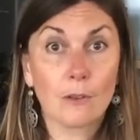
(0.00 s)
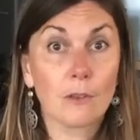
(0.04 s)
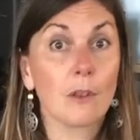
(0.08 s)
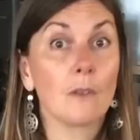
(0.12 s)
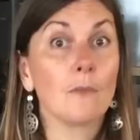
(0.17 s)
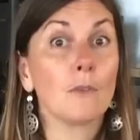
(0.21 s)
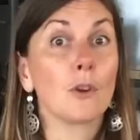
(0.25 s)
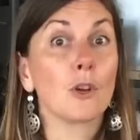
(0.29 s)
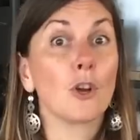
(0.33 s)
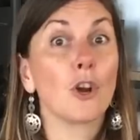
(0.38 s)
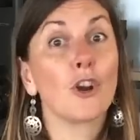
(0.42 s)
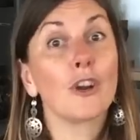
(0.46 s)
So
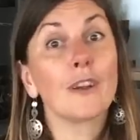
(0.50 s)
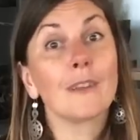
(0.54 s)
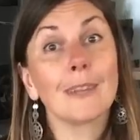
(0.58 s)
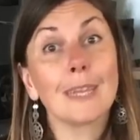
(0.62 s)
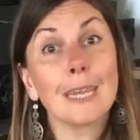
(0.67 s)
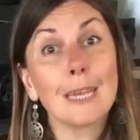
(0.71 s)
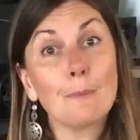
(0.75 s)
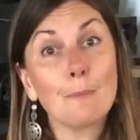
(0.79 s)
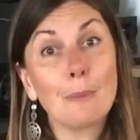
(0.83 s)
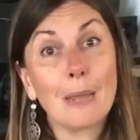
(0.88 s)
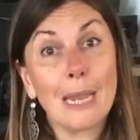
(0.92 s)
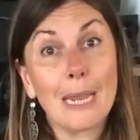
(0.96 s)
if you're
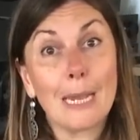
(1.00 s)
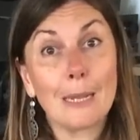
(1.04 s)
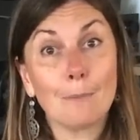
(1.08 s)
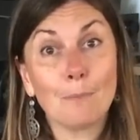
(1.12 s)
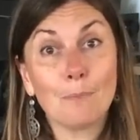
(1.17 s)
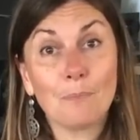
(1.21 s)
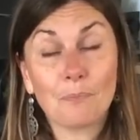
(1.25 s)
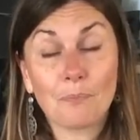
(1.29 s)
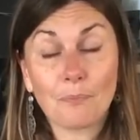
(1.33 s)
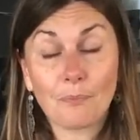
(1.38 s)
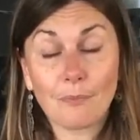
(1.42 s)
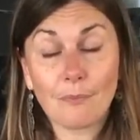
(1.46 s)
currently in
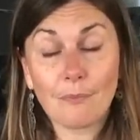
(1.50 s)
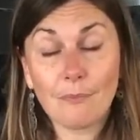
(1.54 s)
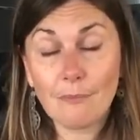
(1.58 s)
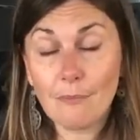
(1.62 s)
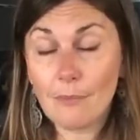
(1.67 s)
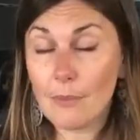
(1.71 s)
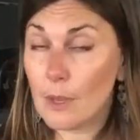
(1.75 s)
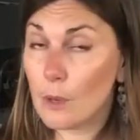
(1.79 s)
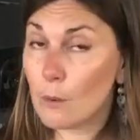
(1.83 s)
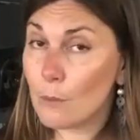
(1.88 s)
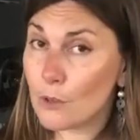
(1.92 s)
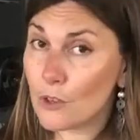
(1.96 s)
pain,
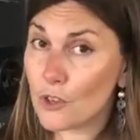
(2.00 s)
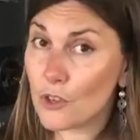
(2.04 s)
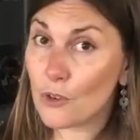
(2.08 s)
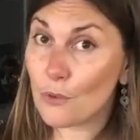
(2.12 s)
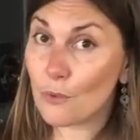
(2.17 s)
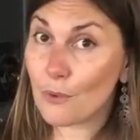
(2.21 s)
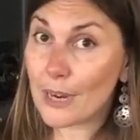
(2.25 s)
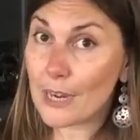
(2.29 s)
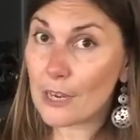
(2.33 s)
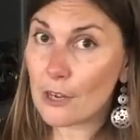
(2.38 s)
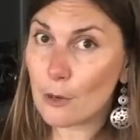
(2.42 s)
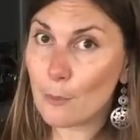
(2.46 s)
I want you to
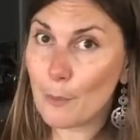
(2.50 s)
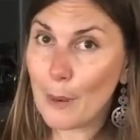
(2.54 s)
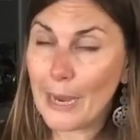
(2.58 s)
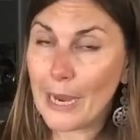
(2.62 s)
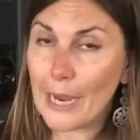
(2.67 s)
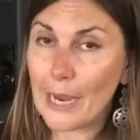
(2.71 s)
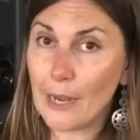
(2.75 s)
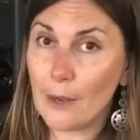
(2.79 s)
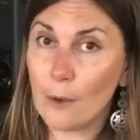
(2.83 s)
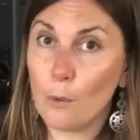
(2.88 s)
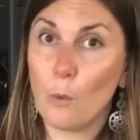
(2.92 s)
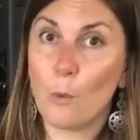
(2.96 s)
rate your
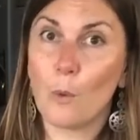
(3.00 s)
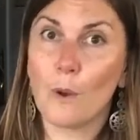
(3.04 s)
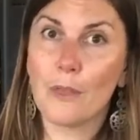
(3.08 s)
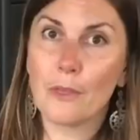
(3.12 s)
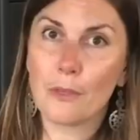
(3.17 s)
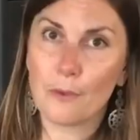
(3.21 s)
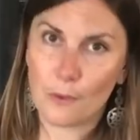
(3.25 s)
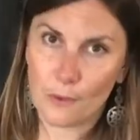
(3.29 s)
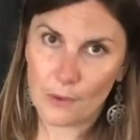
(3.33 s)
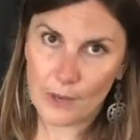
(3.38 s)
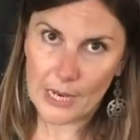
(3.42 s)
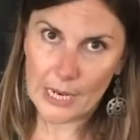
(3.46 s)
pain one
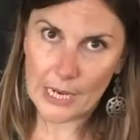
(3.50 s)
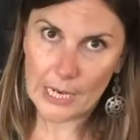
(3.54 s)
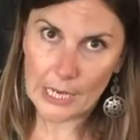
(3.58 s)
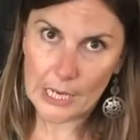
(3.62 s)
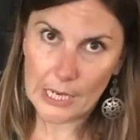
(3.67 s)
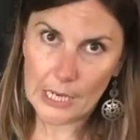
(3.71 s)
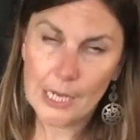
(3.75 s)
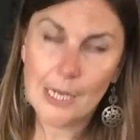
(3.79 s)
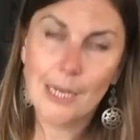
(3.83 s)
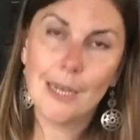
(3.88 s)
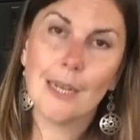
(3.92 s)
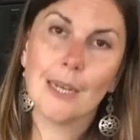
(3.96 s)
through
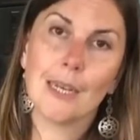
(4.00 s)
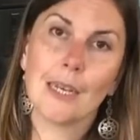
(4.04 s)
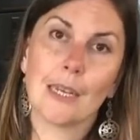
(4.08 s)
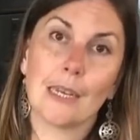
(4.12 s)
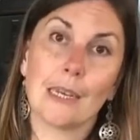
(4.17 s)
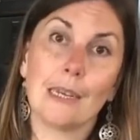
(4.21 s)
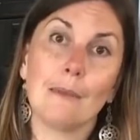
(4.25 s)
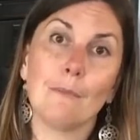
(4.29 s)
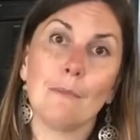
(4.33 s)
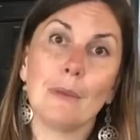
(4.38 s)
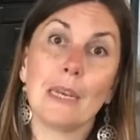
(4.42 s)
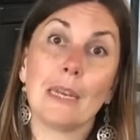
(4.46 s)
ten,
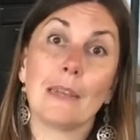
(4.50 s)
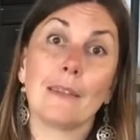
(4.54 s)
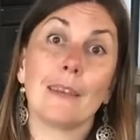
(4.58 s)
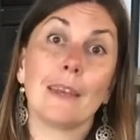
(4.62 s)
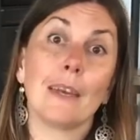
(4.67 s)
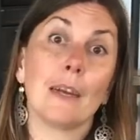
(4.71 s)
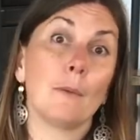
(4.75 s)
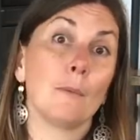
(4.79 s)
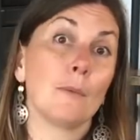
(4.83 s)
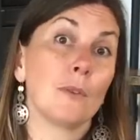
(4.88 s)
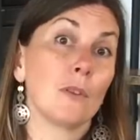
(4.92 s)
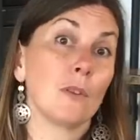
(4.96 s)
ten being the
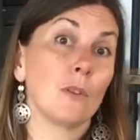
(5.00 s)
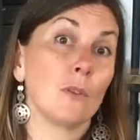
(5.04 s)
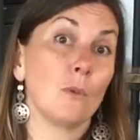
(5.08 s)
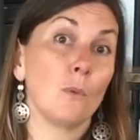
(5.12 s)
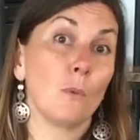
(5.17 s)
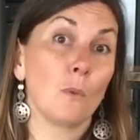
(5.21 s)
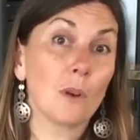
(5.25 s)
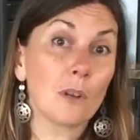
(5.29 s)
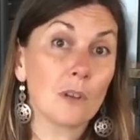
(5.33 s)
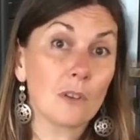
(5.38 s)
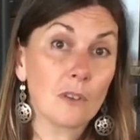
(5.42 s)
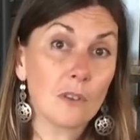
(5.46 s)
absolute
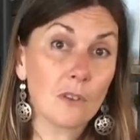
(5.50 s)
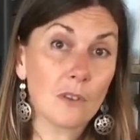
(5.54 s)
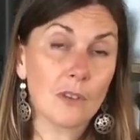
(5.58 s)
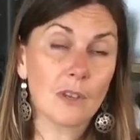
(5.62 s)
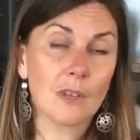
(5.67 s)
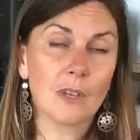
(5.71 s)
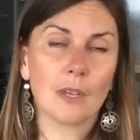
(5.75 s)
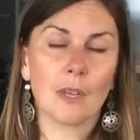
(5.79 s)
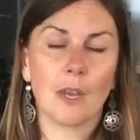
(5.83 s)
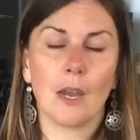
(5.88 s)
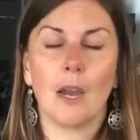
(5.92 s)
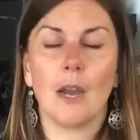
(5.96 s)
worst,
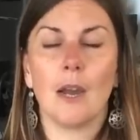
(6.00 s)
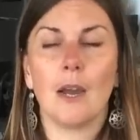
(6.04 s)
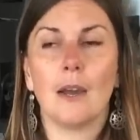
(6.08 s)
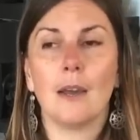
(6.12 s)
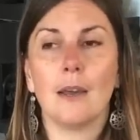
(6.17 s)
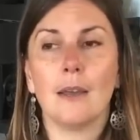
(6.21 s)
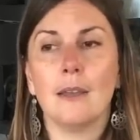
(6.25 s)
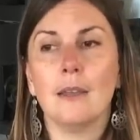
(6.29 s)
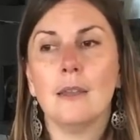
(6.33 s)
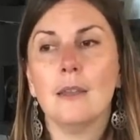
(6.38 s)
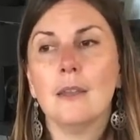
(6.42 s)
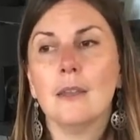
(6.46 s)

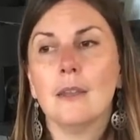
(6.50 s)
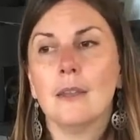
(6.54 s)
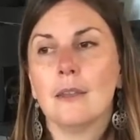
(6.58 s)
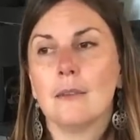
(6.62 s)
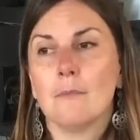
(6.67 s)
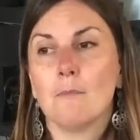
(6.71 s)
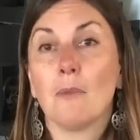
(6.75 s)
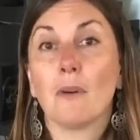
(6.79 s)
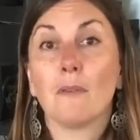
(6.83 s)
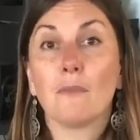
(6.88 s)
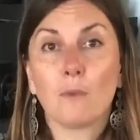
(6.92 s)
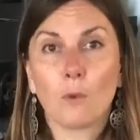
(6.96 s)
uh,
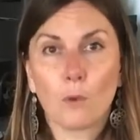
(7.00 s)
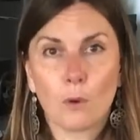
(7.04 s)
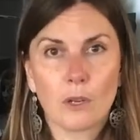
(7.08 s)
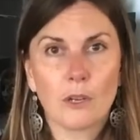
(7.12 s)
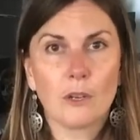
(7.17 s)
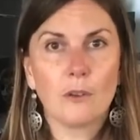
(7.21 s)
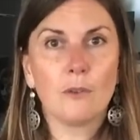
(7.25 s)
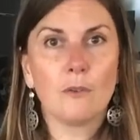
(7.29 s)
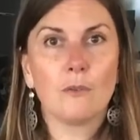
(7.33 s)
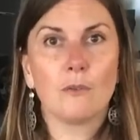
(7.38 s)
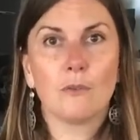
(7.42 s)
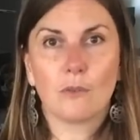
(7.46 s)
before
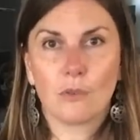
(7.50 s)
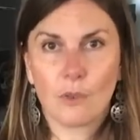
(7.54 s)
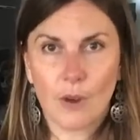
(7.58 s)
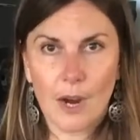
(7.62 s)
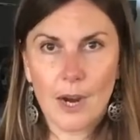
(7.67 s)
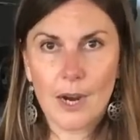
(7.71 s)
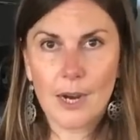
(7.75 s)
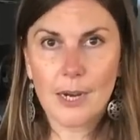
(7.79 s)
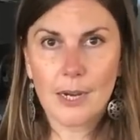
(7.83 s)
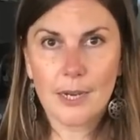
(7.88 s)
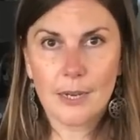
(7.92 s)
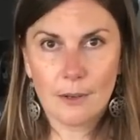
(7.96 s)
you
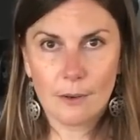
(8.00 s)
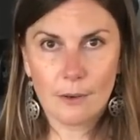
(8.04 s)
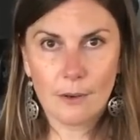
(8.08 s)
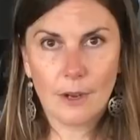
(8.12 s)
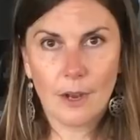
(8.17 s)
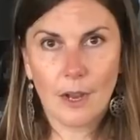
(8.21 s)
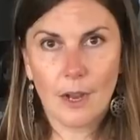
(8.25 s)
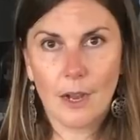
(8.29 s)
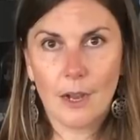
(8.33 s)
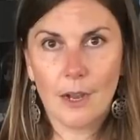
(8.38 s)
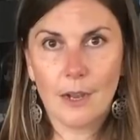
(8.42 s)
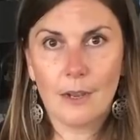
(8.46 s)
try
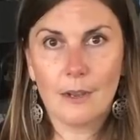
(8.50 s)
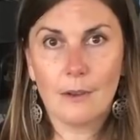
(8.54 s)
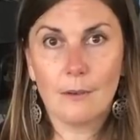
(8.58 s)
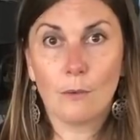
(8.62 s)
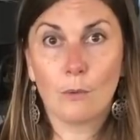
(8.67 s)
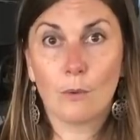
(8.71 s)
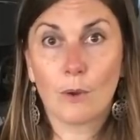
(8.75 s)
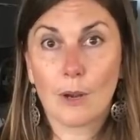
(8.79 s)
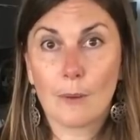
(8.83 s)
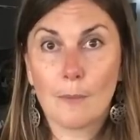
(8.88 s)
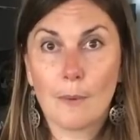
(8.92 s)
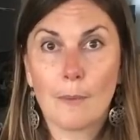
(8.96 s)
uh,
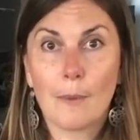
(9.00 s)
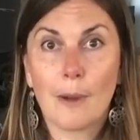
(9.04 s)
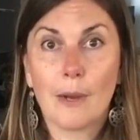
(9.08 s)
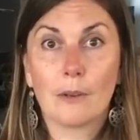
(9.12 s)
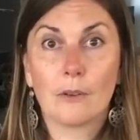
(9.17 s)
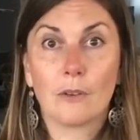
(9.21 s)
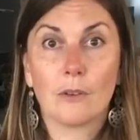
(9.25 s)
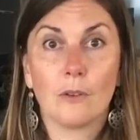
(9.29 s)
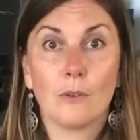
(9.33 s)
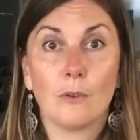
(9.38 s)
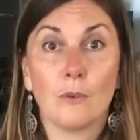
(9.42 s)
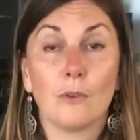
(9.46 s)
what I'm
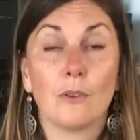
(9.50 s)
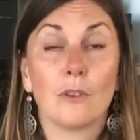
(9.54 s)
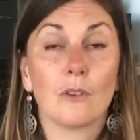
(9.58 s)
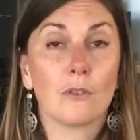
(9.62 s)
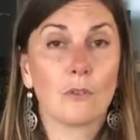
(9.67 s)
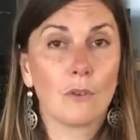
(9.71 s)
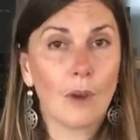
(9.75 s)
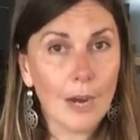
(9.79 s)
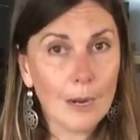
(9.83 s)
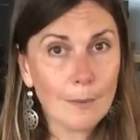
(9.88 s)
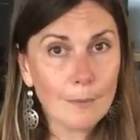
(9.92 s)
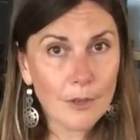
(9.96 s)
about to
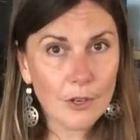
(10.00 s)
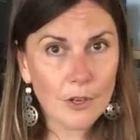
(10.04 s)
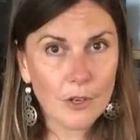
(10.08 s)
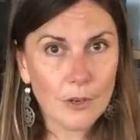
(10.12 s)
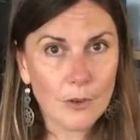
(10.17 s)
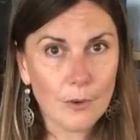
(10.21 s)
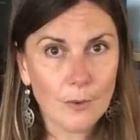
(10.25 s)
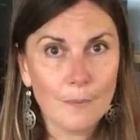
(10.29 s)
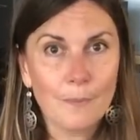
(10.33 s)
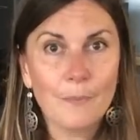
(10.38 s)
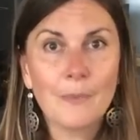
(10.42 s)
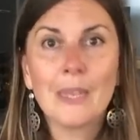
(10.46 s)
describe to
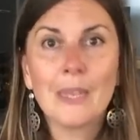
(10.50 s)
you.